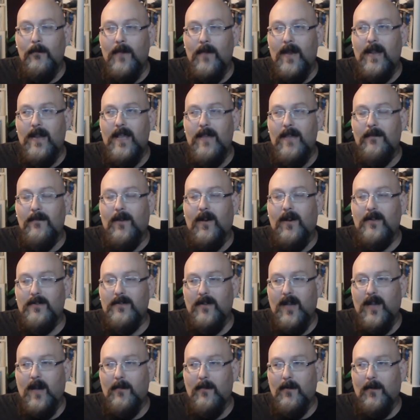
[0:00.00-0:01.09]
And he even also
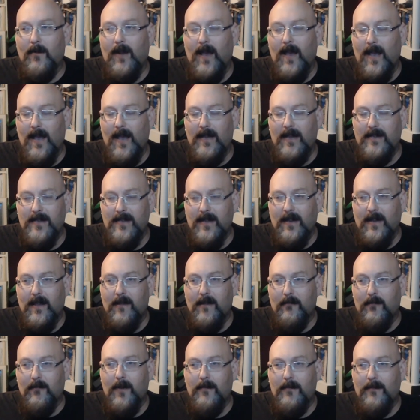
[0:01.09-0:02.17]
helped me when I accidentally
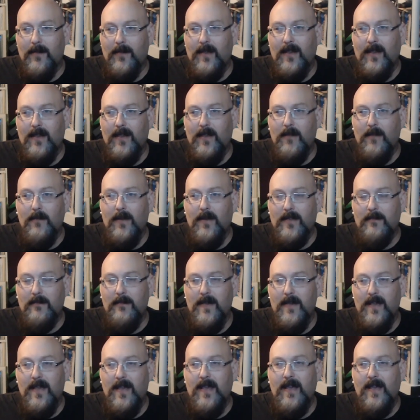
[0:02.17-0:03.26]
ripped the
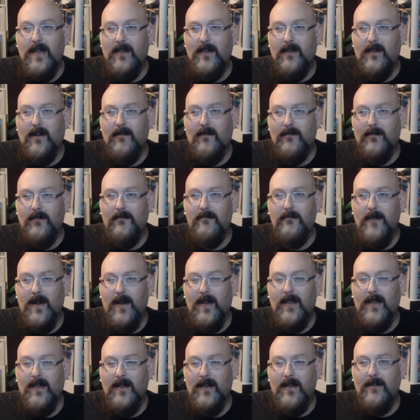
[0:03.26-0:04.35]
USB end off of
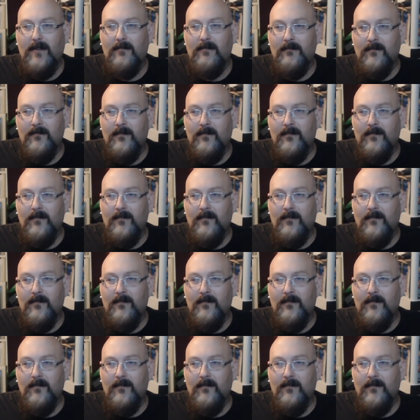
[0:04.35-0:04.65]
my uh,